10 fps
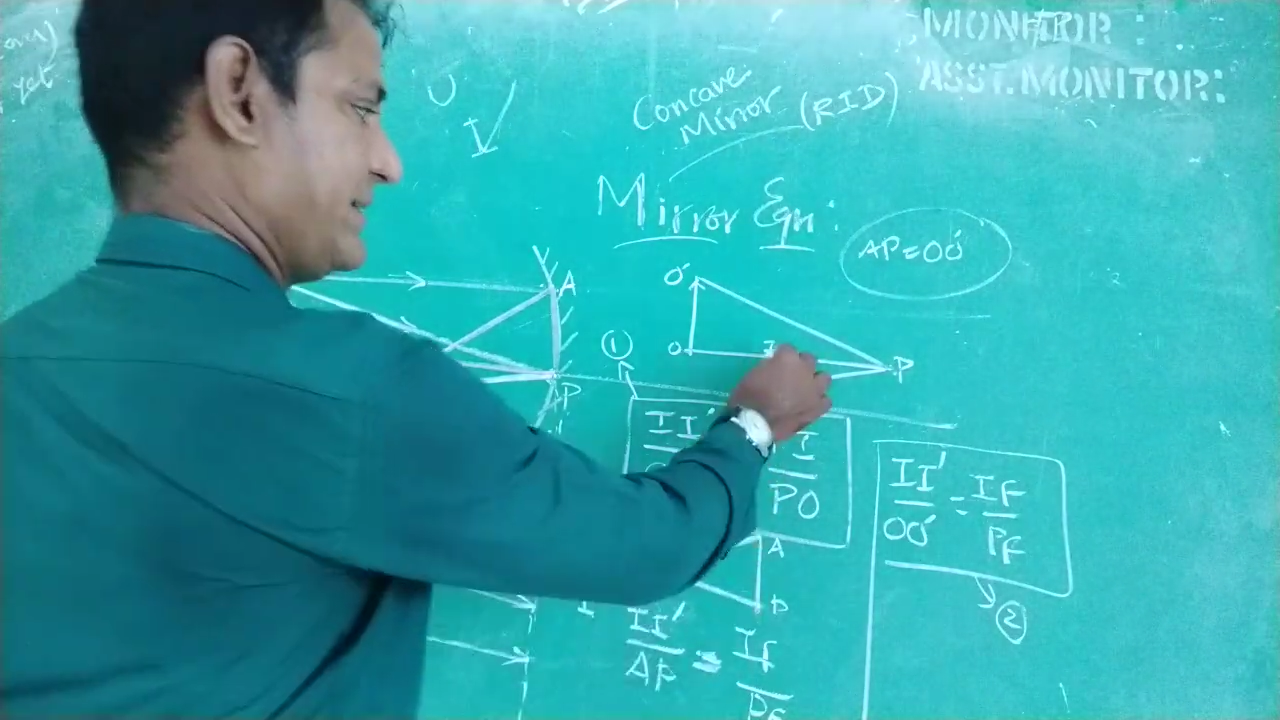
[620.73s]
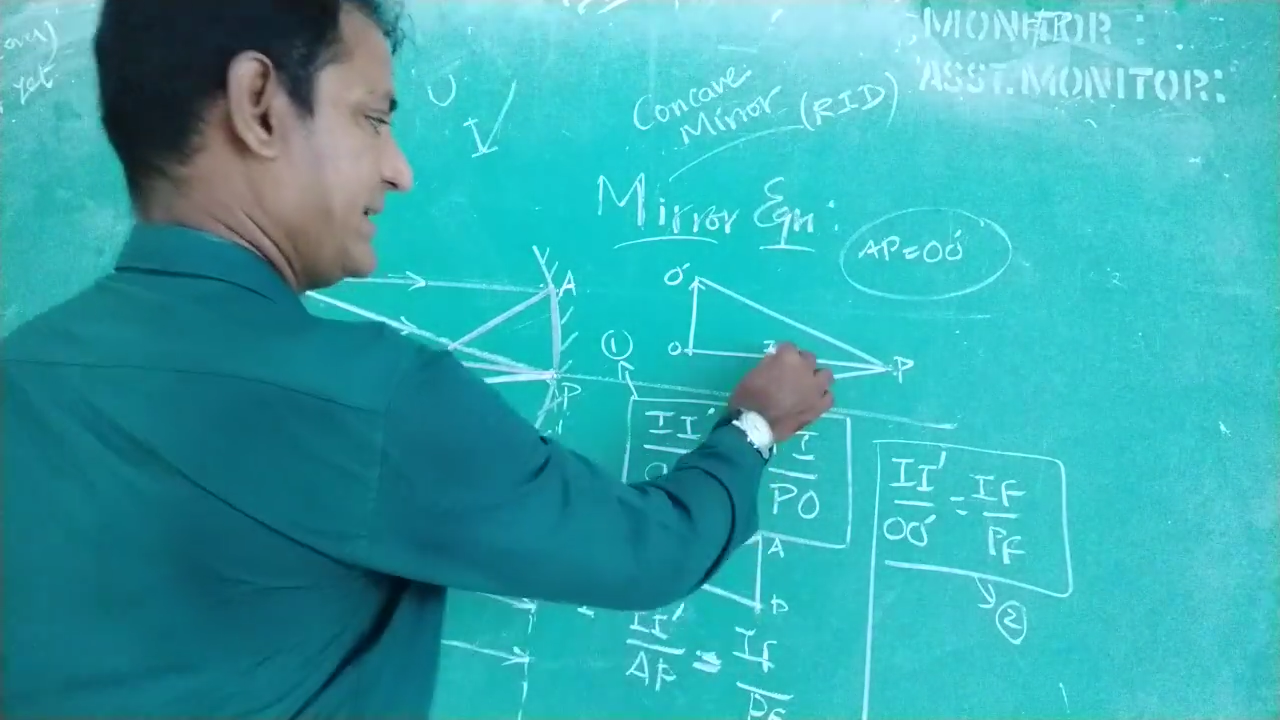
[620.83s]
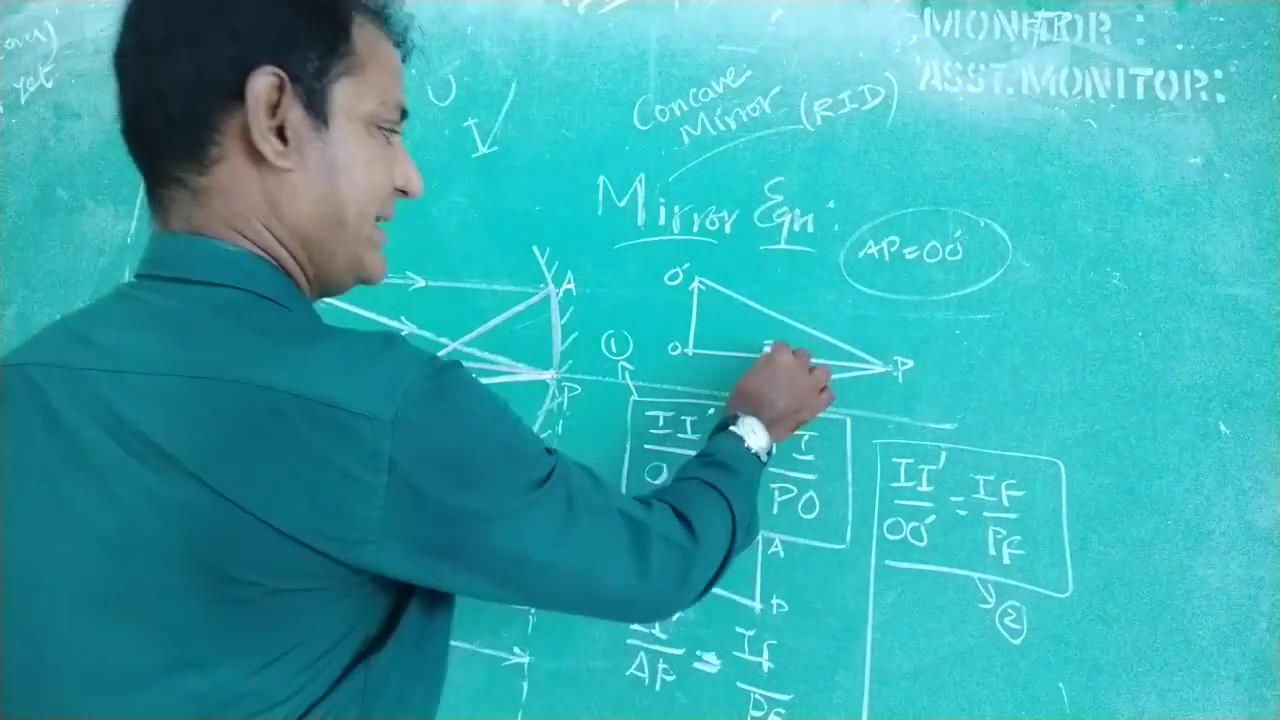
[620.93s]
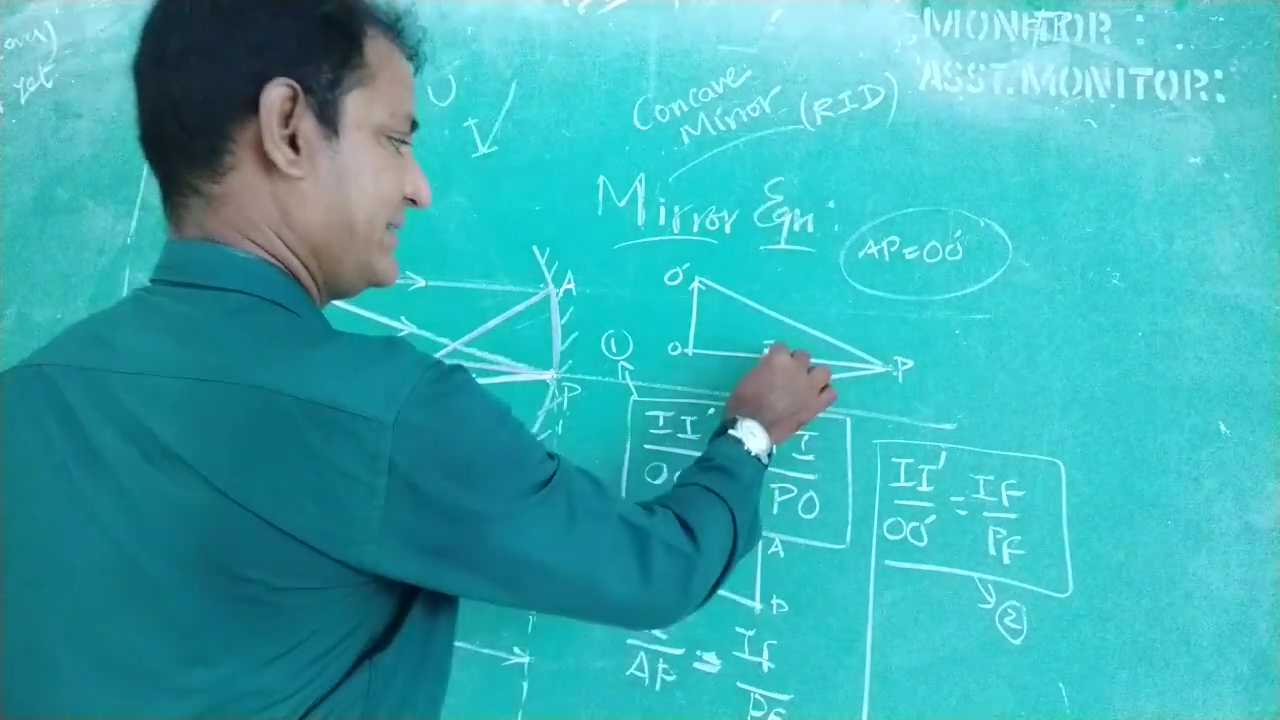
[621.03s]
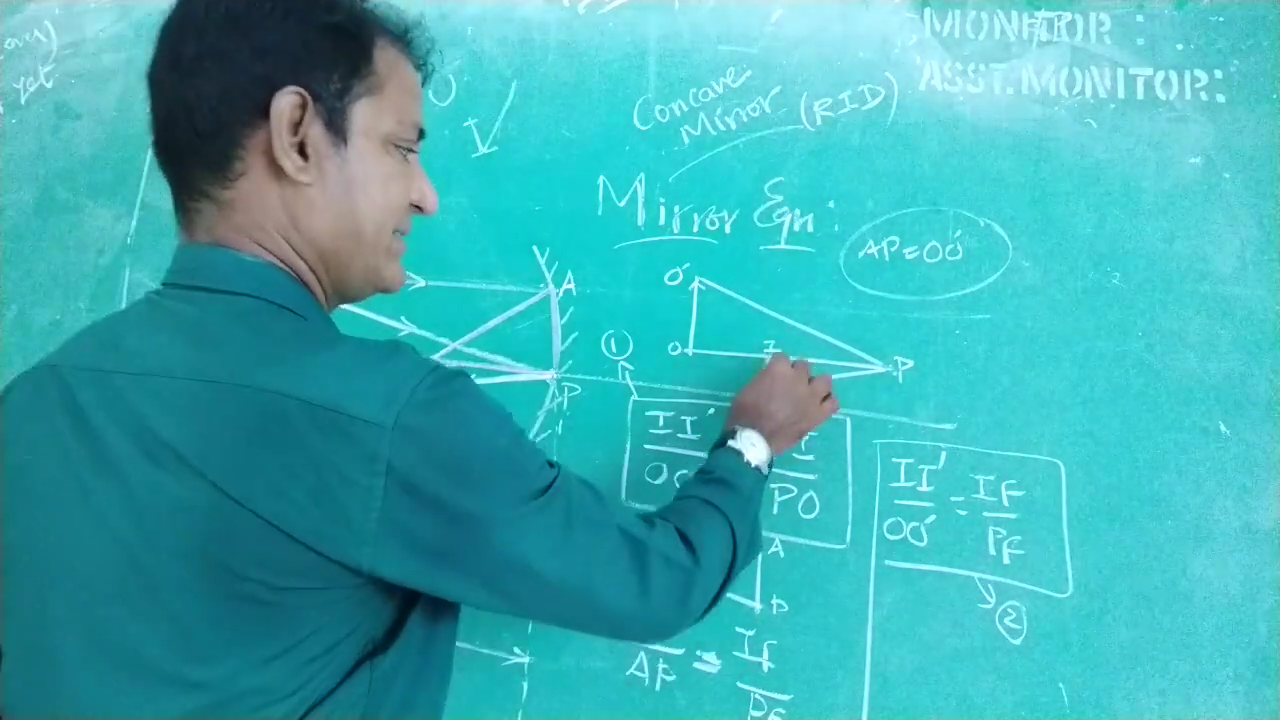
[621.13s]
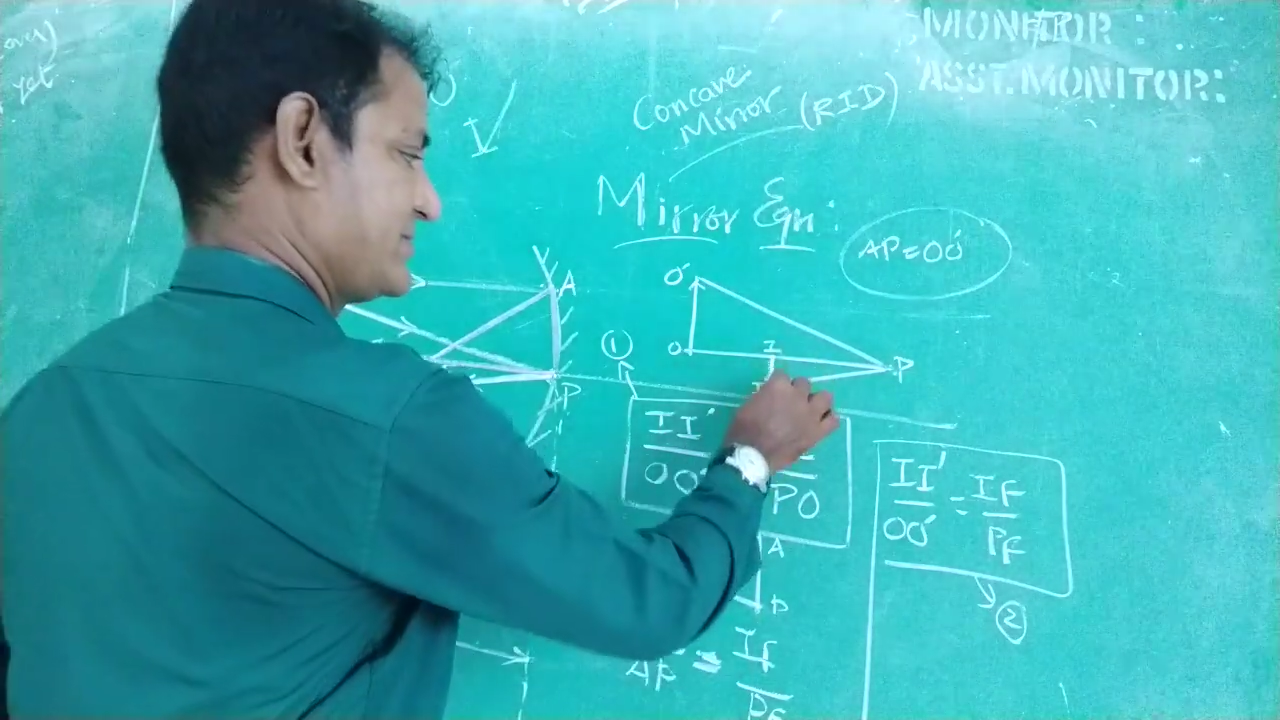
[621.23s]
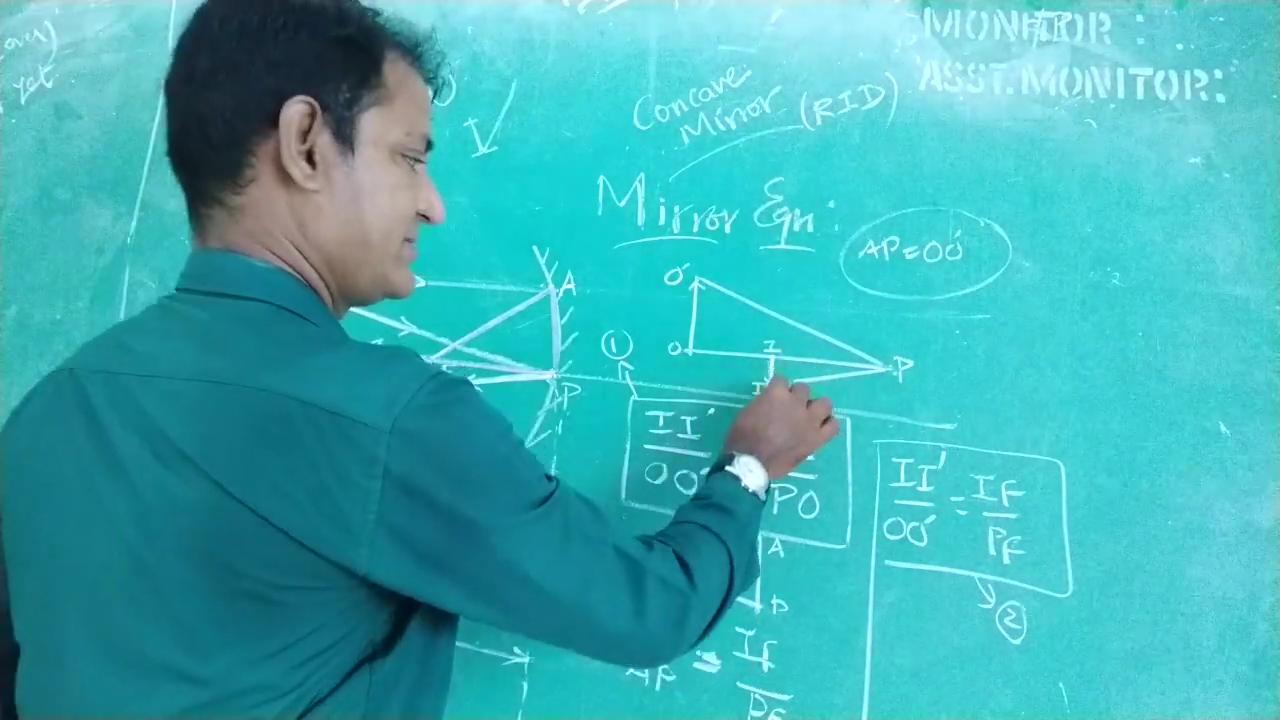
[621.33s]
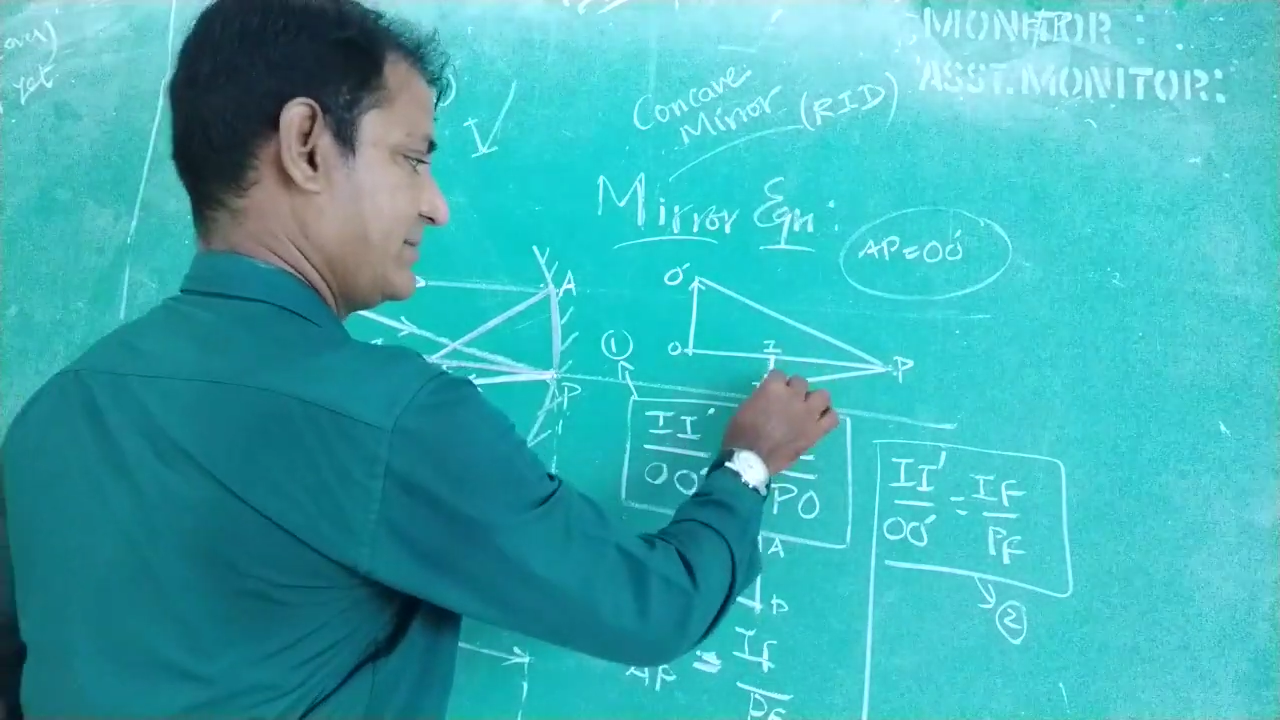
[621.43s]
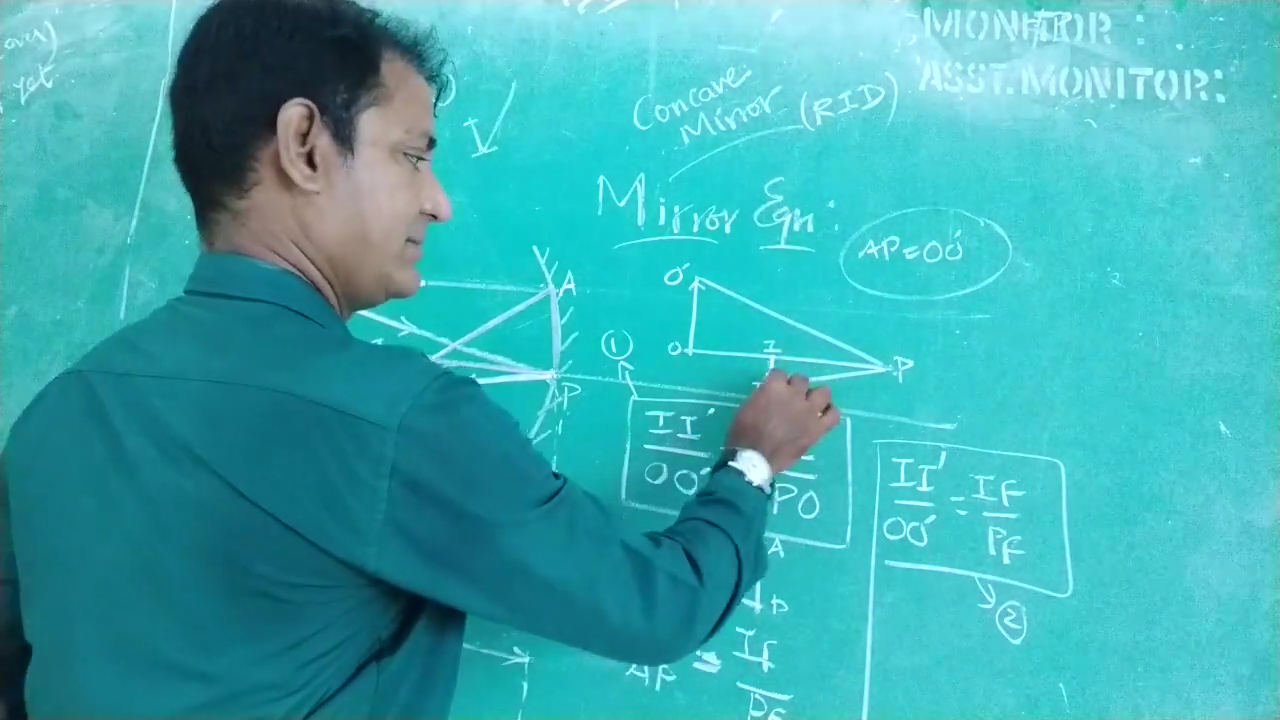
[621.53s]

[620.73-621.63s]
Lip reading: take this